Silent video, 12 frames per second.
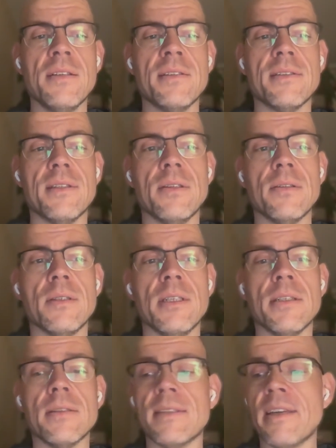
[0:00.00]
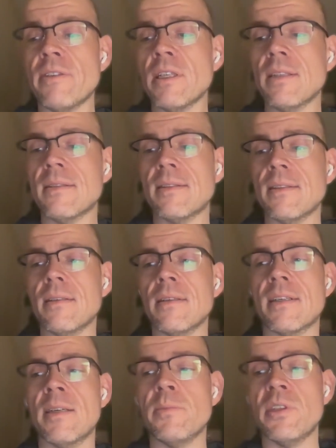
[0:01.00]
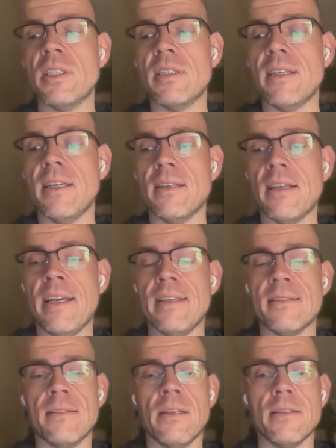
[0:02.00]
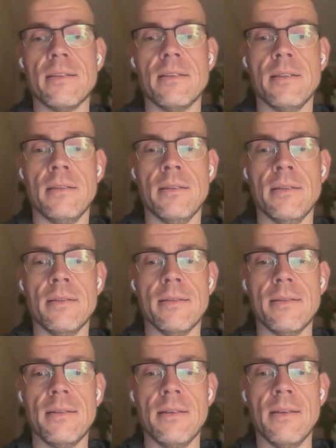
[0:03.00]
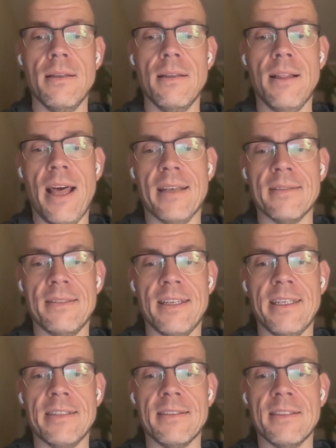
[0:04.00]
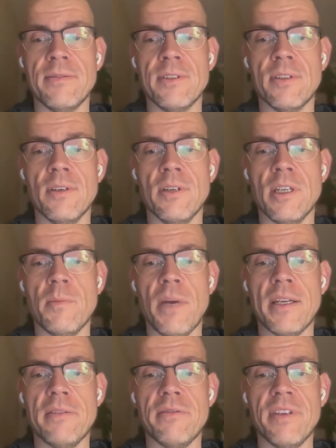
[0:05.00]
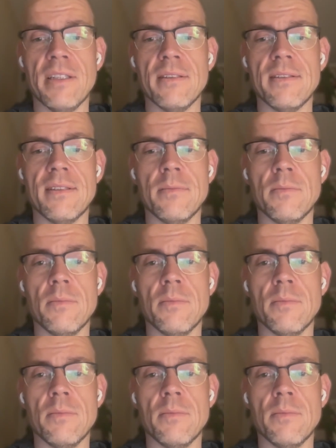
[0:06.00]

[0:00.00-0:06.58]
So definitely still a company that has not seen its last days, even though it might have felt